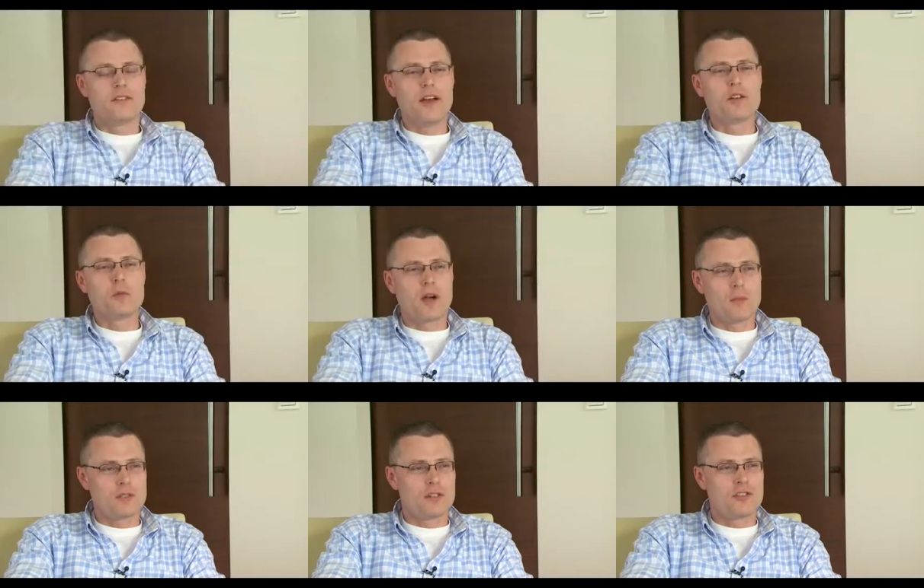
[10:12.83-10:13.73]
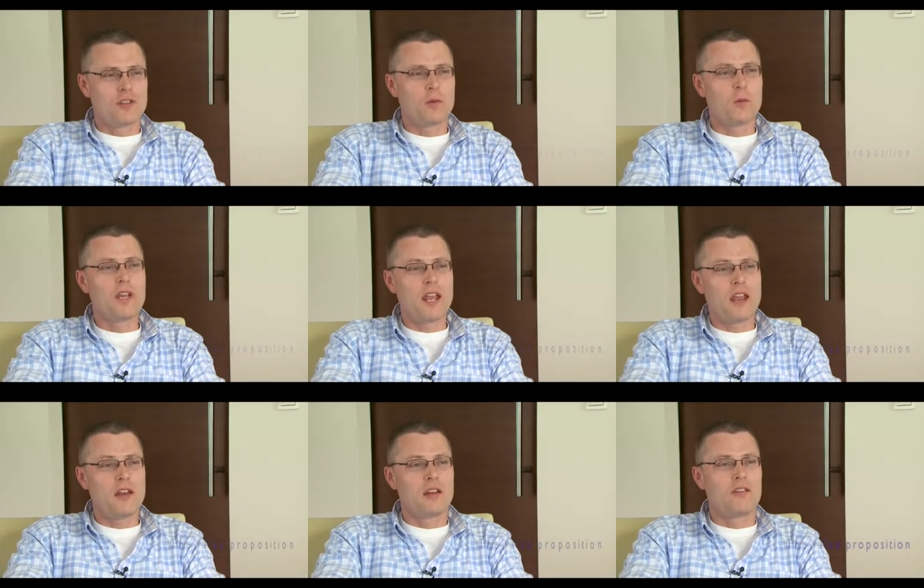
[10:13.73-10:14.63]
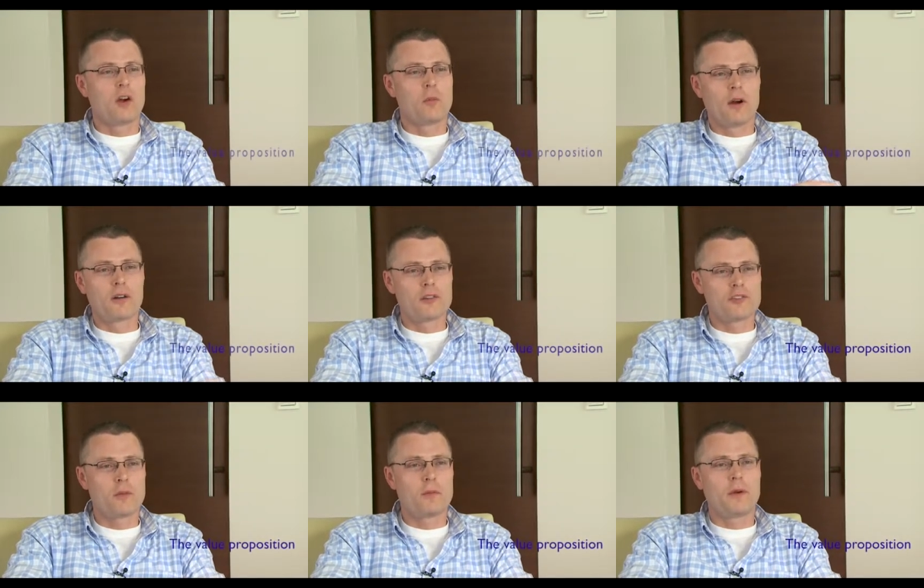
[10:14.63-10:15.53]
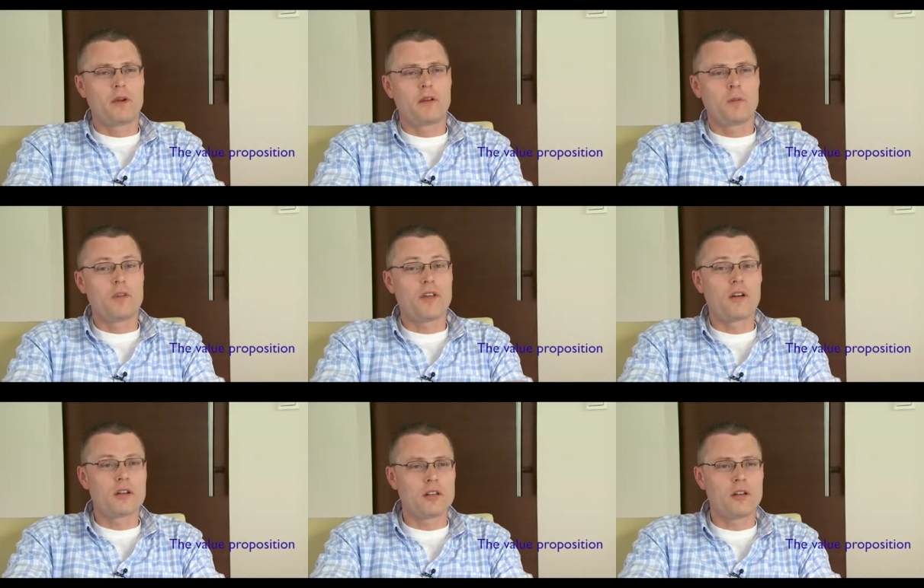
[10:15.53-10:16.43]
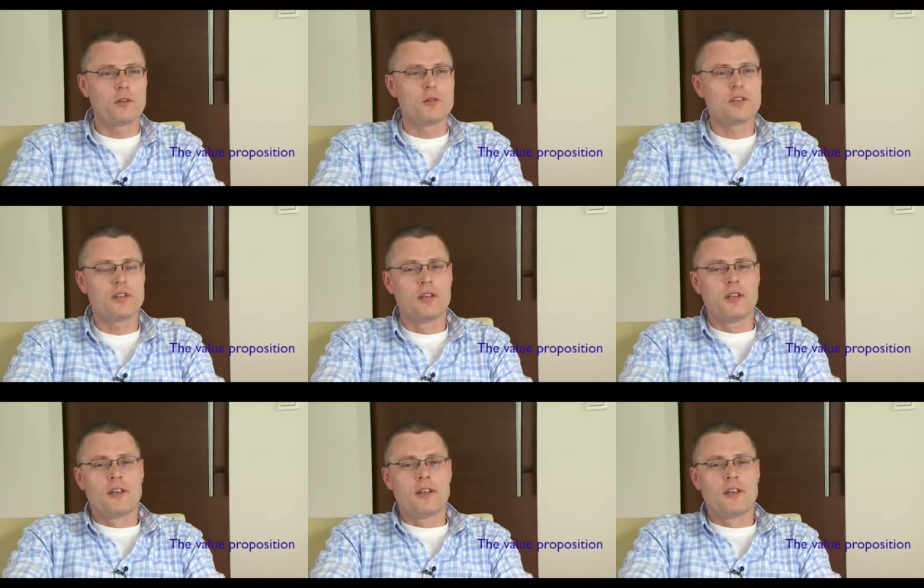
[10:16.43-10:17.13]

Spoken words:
value proposition that we gain out of our partnership with Alcatel-Lucent